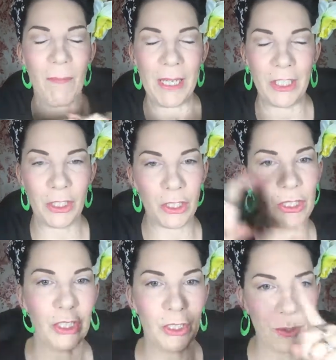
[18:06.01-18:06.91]
Be
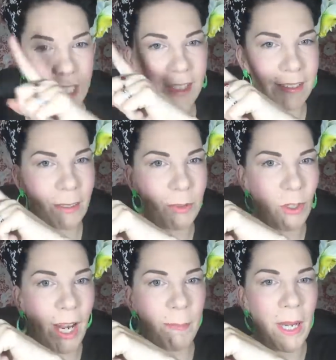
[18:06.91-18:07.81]
sure to hit the
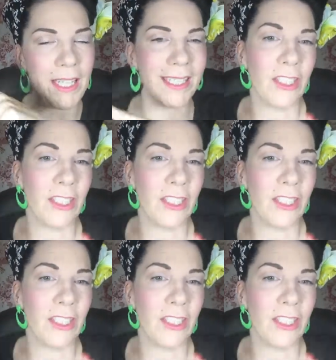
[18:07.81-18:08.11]
subscribe button